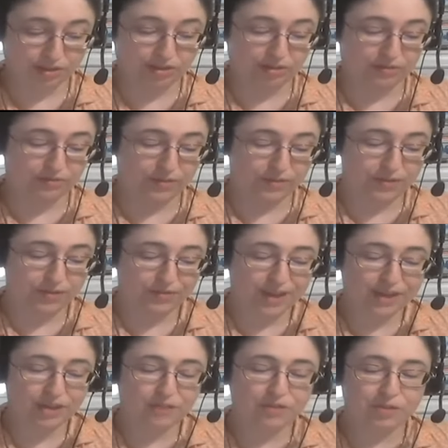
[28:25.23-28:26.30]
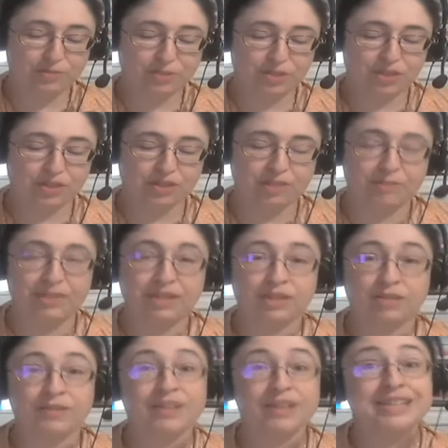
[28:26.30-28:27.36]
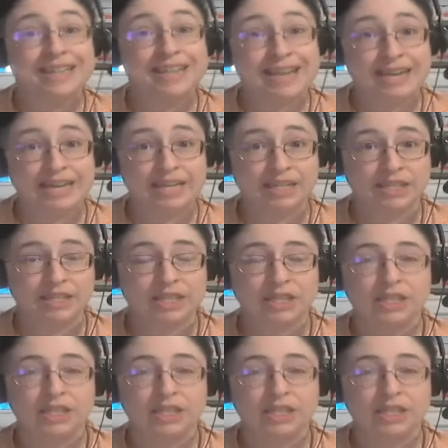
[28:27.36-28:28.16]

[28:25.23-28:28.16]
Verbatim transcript: because vacuform machines can be either very tiny,